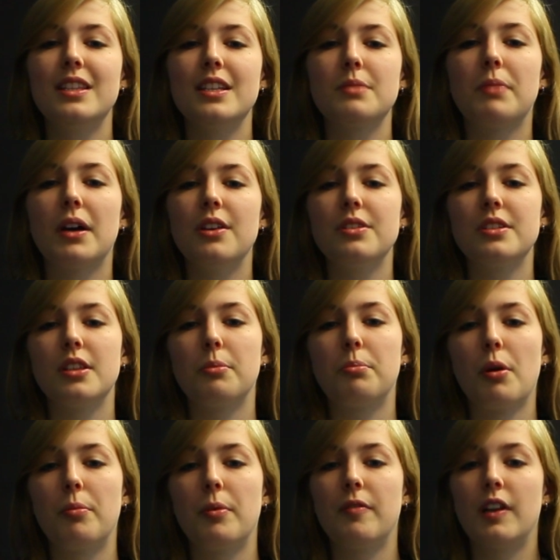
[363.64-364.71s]
this by using the
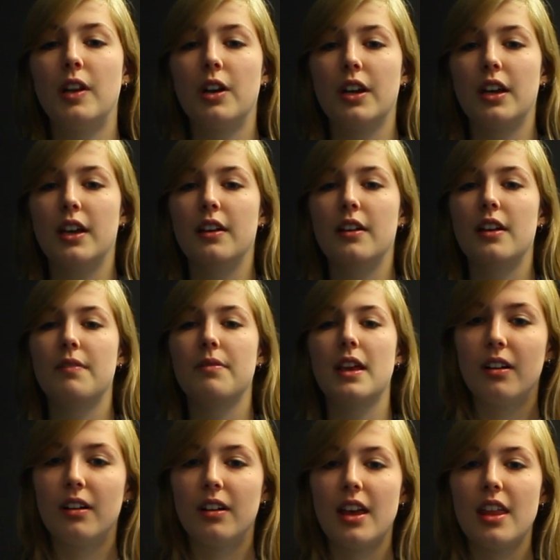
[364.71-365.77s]
prop of a locket.
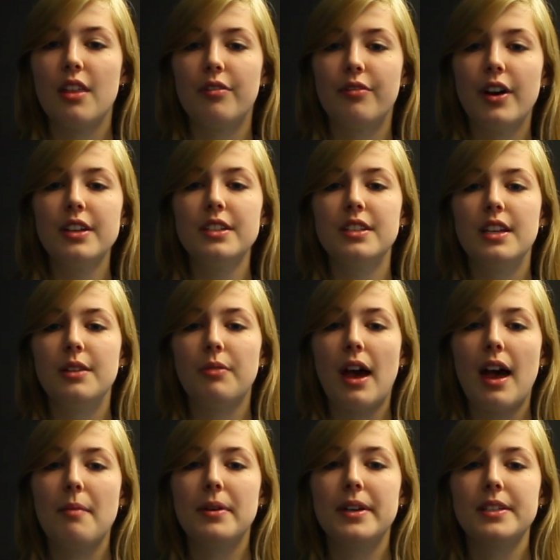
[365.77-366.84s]
In the first scene where
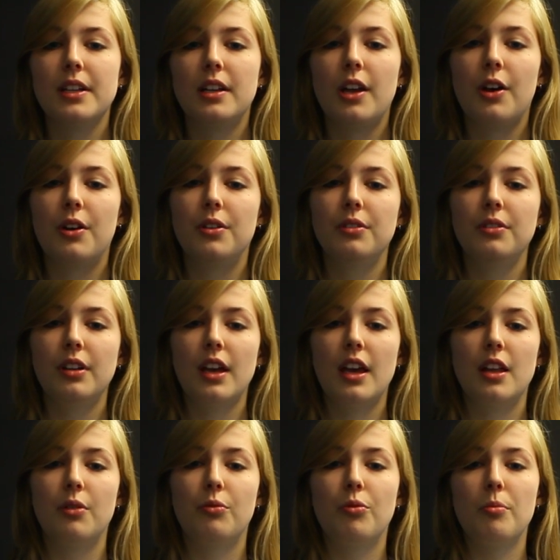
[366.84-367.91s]
Emma is alone
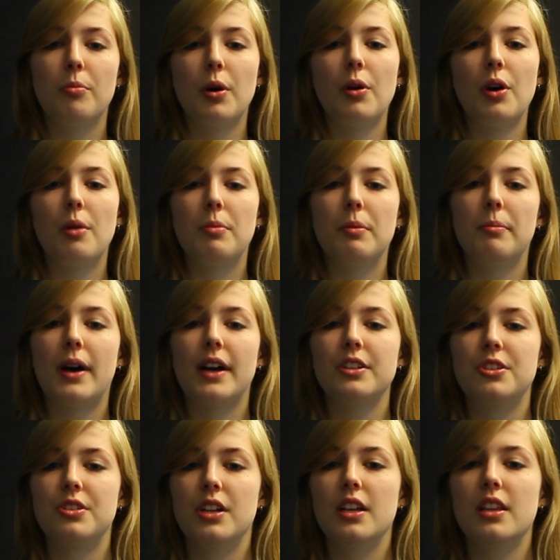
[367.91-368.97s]
in a remote urban
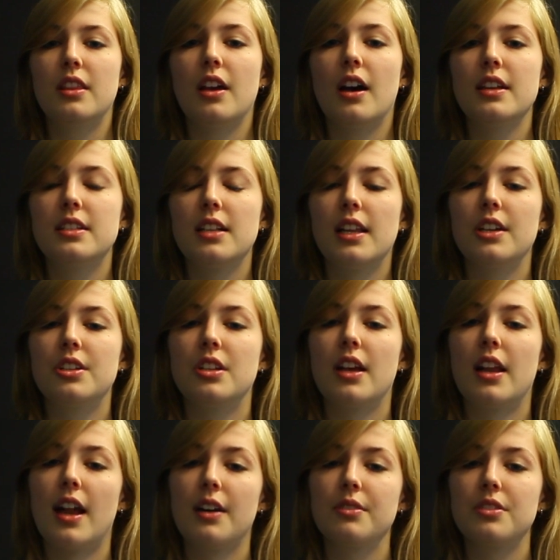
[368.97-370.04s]
backstreet, the isolation
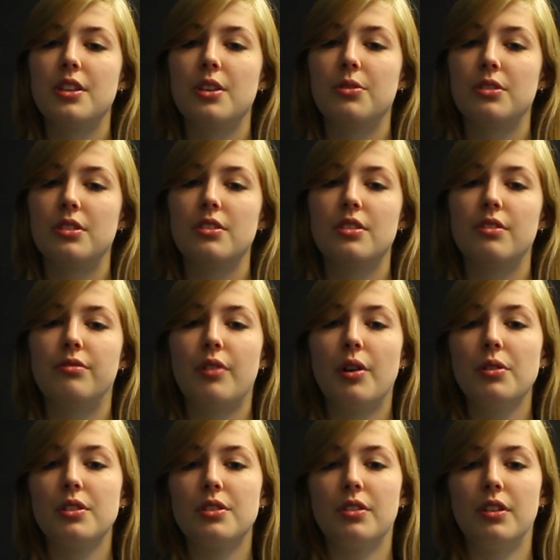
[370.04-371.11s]
allows the audience to focus